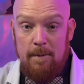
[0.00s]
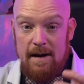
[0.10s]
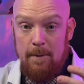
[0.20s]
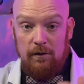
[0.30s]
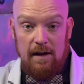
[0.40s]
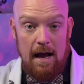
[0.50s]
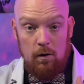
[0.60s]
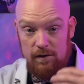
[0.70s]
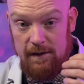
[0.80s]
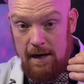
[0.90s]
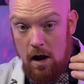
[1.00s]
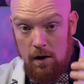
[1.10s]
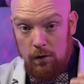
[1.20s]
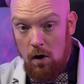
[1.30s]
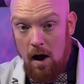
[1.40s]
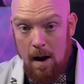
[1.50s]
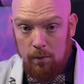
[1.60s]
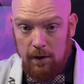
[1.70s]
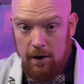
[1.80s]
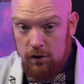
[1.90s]
I've been able to outdig other
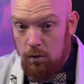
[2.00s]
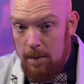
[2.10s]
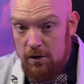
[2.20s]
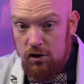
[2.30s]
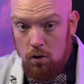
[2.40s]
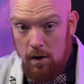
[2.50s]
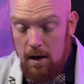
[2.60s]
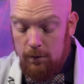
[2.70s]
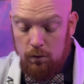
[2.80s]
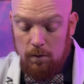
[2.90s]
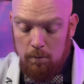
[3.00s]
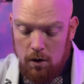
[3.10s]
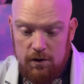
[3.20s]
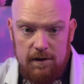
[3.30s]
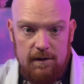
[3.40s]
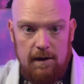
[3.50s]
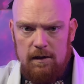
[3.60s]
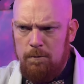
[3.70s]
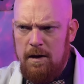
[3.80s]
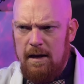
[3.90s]
operators when I've been showing up to
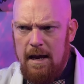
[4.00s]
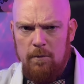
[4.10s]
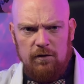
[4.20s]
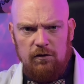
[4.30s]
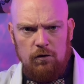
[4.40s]
emergencies, being able to